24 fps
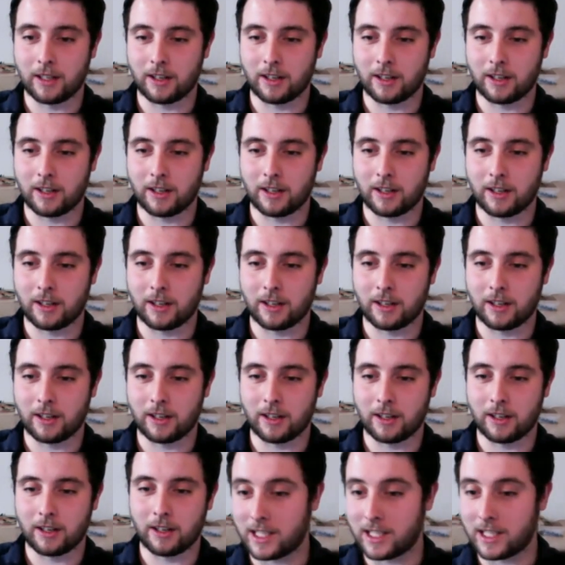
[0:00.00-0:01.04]
I don't know if you know what
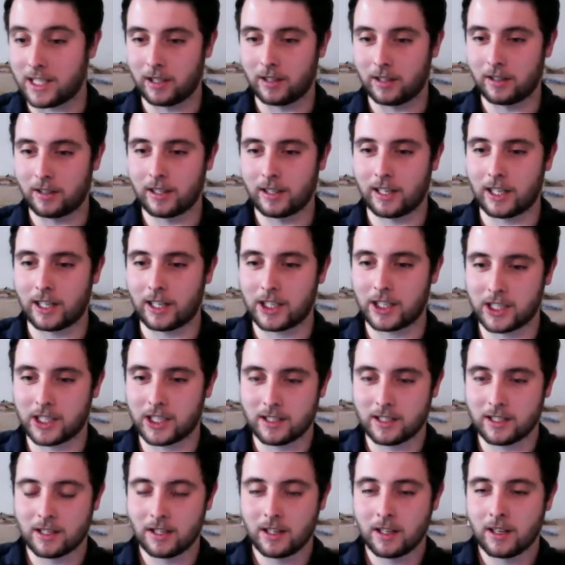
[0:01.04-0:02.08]
P T P connection
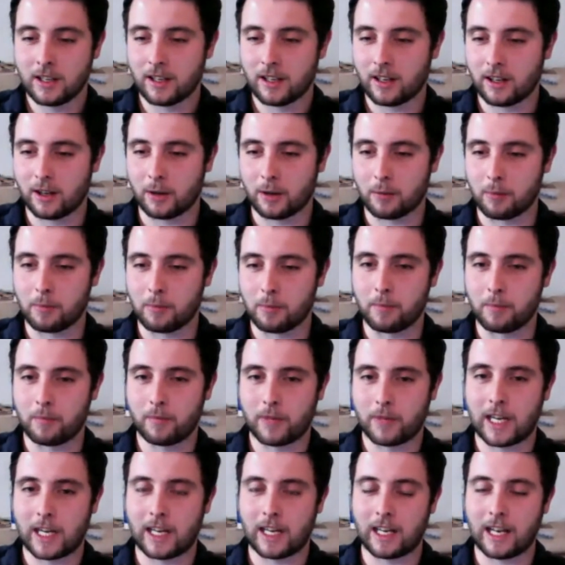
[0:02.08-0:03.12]
is. Um,
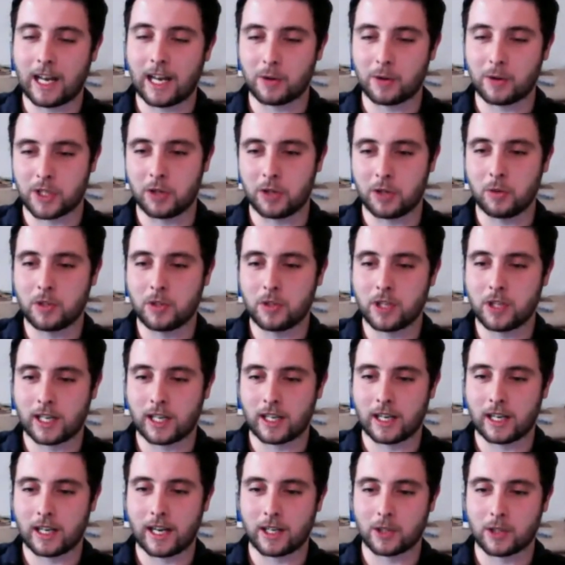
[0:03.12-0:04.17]
It allows you to
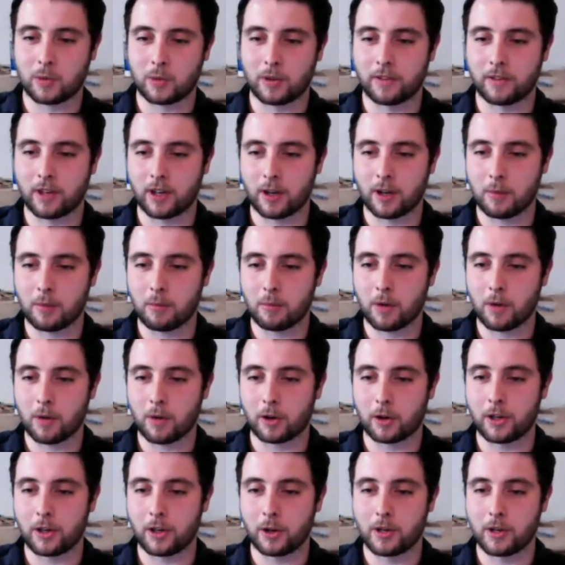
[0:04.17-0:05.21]
connect with a
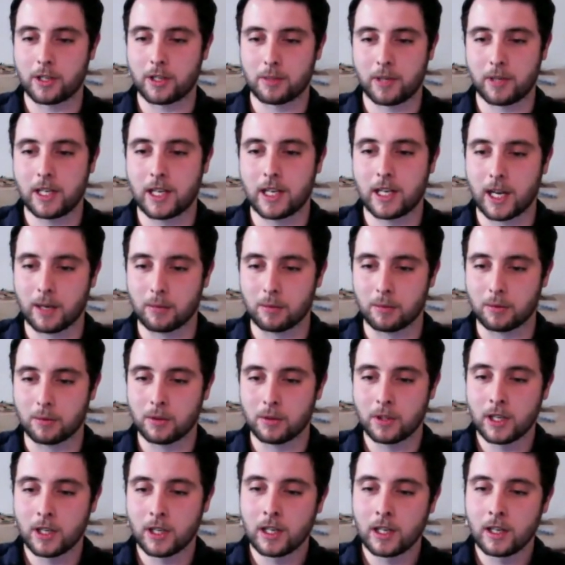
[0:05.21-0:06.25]
micro U S B cable
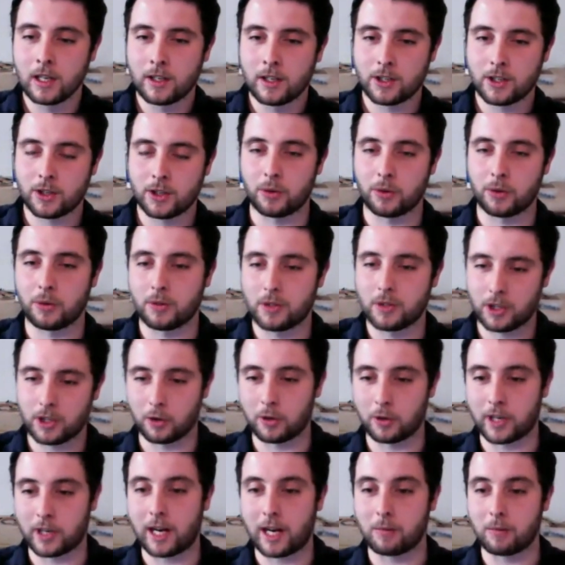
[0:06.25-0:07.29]
to, to
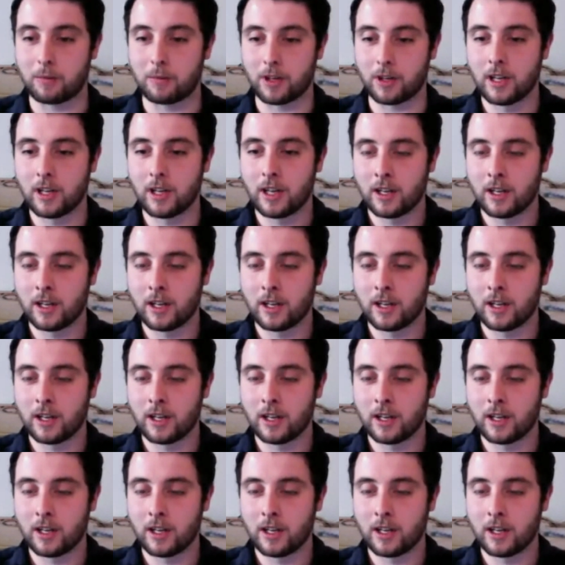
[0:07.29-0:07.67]
your camera.